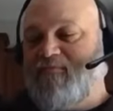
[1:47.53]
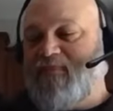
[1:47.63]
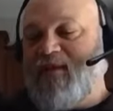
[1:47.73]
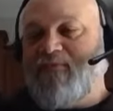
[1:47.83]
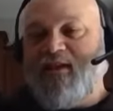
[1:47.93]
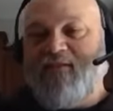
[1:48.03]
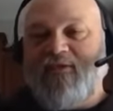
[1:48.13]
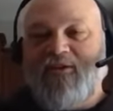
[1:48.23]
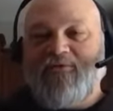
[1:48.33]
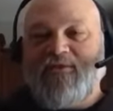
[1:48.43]
people have
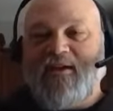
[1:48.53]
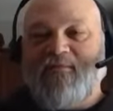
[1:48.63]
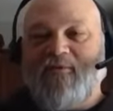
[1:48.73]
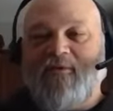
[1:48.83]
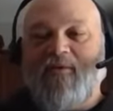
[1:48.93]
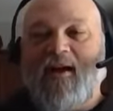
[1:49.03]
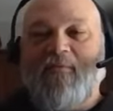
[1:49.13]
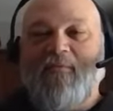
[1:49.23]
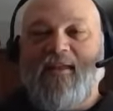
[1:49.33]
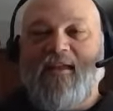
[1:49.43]
used them or
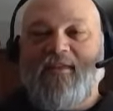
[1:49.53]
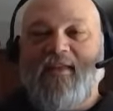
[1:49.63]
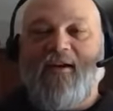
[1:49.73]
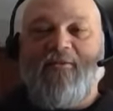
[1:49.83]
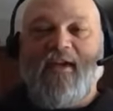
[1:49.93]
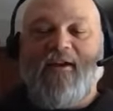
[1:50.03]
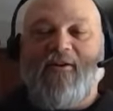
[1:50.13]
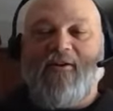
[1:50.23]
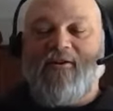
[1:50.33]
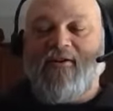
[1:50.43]
recommended, now they
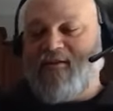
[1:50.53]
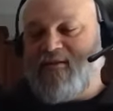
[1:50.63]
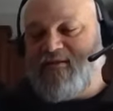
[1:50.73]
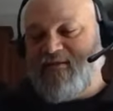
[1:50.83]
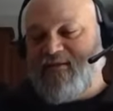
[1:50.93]
are, uh,